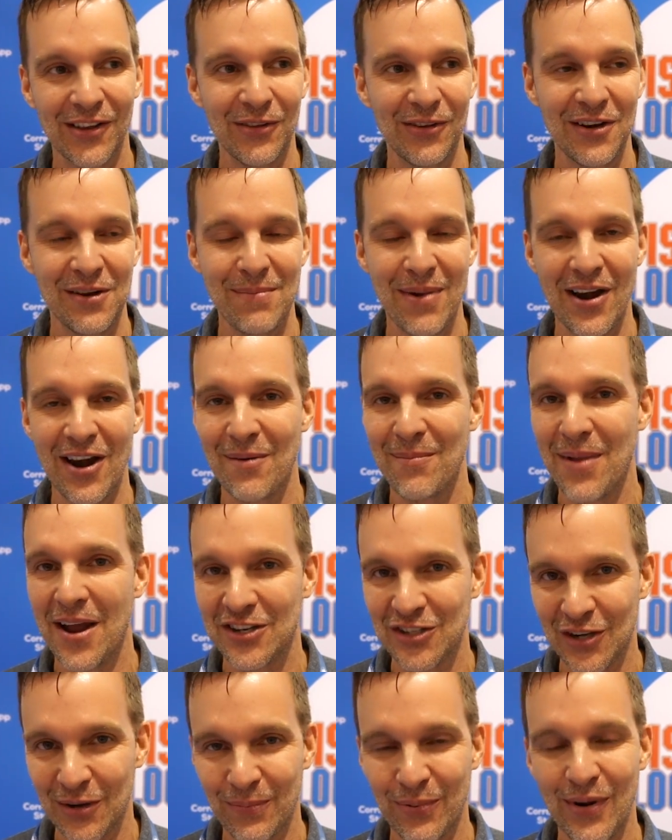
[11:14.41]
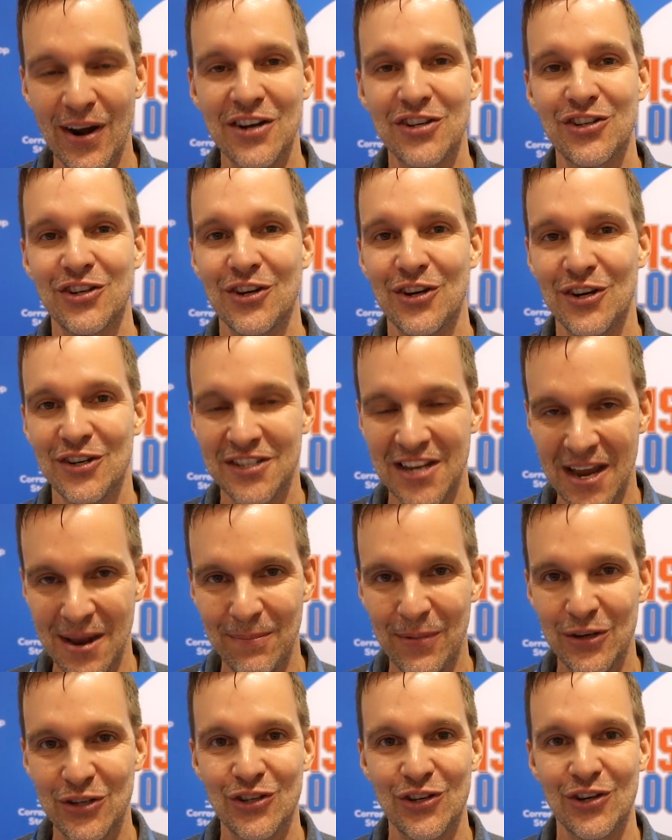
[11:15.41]
including barometric pressure,
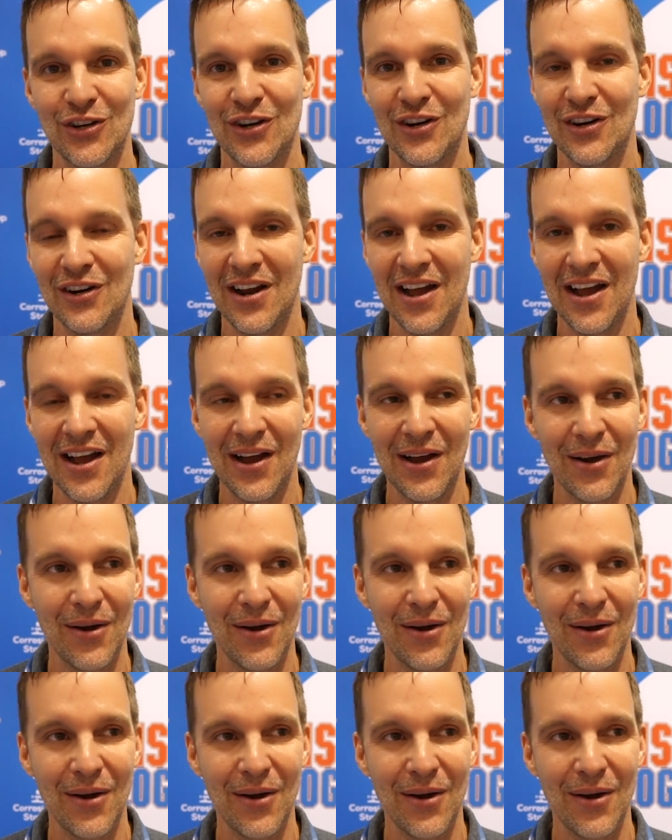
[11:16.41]
temperature,